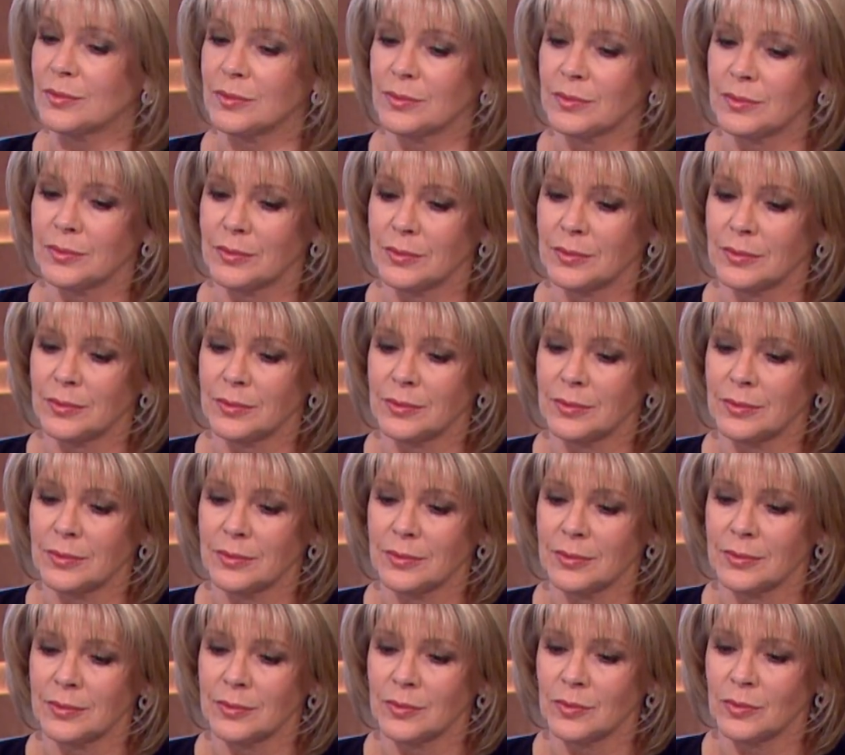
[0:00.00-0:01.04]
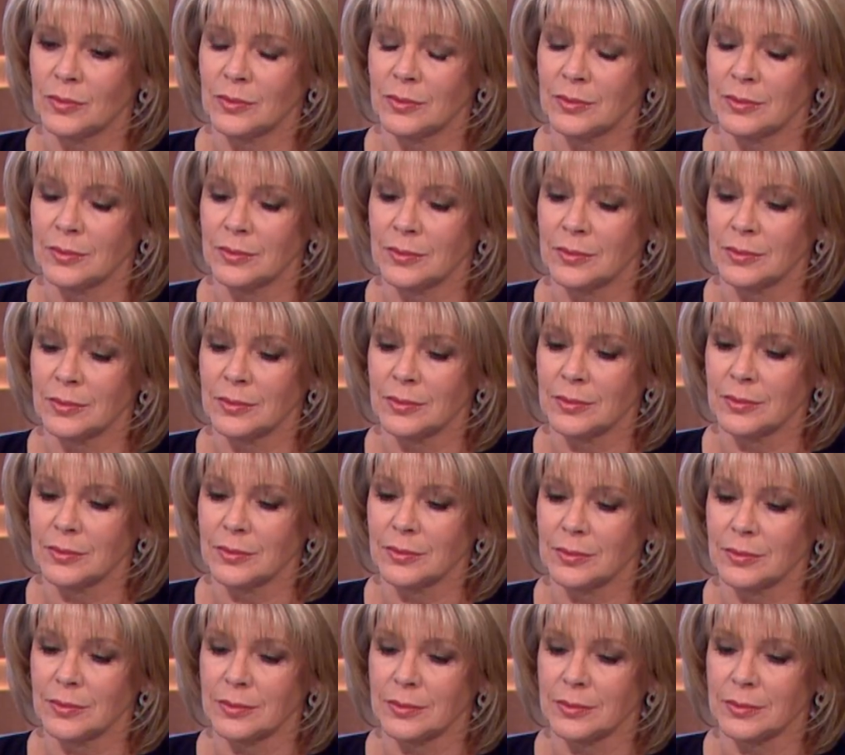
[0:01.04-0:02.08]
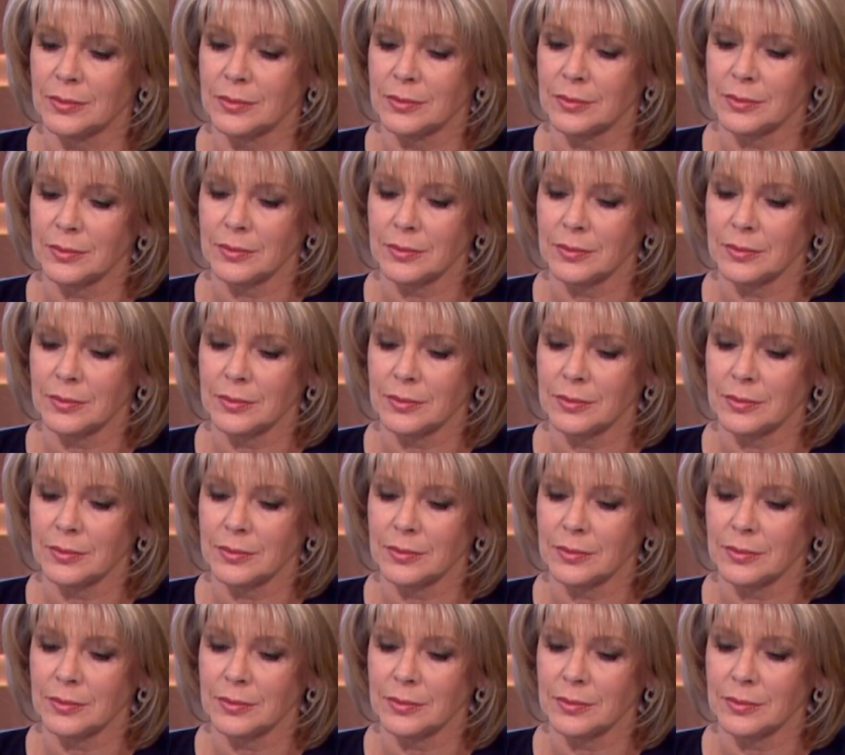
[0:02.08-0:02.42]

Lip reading: [no speech]